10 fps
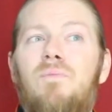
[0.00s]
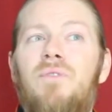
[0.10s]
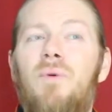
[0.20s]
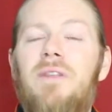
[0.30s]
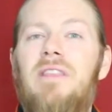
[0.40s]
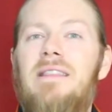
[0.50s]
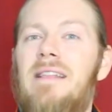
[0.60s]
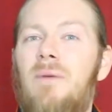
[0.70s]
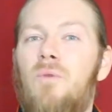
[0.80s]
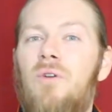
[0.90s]
the one thing
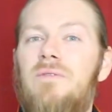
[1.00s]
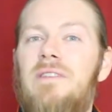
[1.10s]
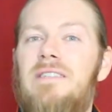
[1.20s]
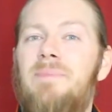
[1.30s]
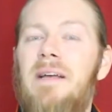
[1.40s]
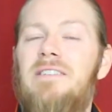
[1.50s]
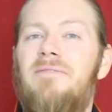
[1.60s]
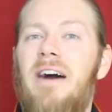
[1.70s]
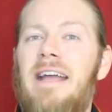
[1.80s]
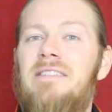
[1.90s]
that I won't
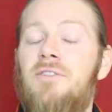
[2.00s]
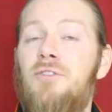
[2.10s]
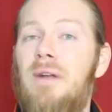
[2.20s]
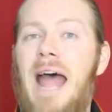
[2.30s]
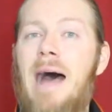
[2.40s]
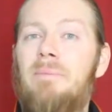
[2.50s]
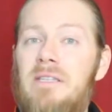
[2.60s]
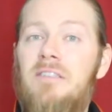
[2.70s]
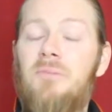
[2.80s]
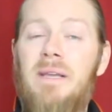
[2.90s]
specify as to who it
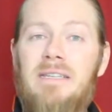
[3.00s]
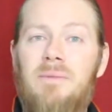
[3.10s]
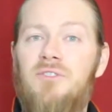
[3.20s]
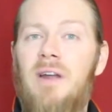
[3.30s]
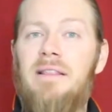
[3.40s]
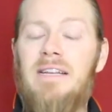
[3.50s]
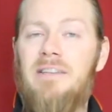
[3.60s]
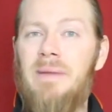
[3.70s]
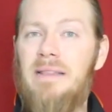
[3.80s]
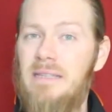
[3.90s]
happens to, because I'm trying not
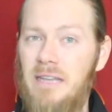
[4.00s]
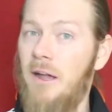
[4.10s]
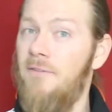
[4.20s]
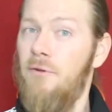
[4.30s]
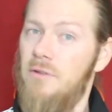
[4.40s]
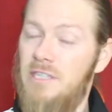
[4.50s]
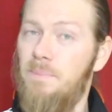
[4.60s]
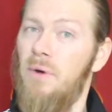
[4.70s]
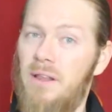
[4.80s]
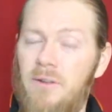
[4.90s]
to make this like a full
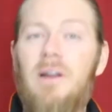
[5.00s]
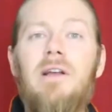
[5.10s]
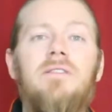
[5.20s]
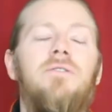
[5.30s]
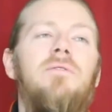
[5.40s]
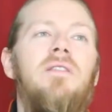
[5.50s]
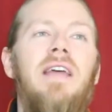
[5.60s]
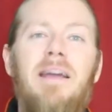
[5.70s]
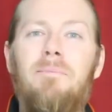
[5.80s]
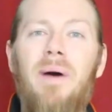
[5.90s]
spoiler sort of
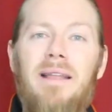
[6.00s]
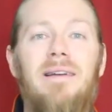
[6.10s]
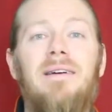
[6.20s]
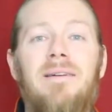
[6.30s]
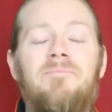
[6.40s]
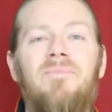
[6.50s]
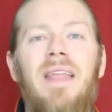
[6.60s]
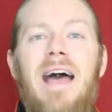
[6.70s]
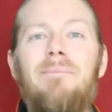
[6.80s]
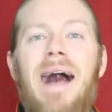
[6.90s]
thing, but
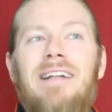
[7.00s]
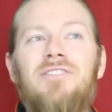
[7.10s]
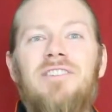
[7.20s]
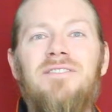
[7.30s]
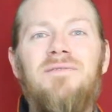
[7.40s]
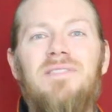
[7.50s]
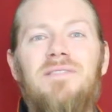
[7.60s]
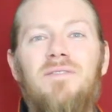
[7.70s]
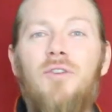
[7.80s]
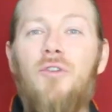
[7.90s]
imagine
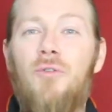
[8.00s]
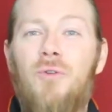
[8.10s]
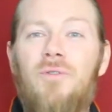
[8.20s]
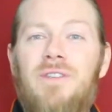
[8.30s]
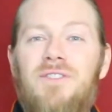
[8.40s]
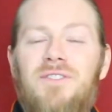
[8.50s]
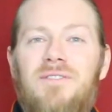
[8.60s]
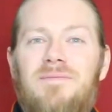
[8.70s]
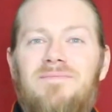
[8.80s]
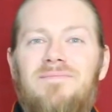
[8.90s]

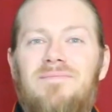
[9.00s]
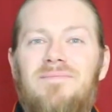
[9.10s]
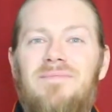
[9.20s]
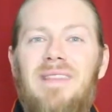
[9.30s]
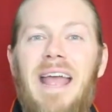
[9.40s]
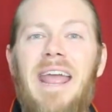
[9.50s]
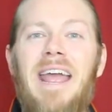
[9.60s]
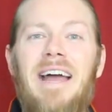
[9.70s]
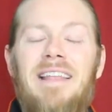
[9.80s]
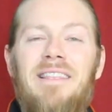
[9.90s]
ooze
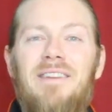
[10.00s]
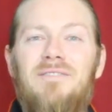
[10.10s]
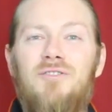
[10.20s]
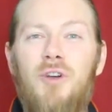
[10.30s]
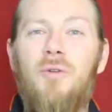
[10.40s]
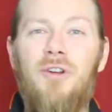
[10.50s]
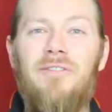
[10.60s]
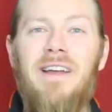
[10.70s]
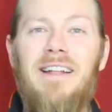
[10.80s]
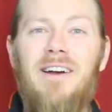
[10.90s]
and
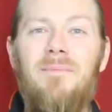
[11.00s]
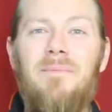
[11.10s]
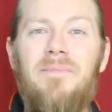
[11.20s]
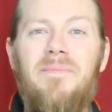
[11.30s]
Joker venom.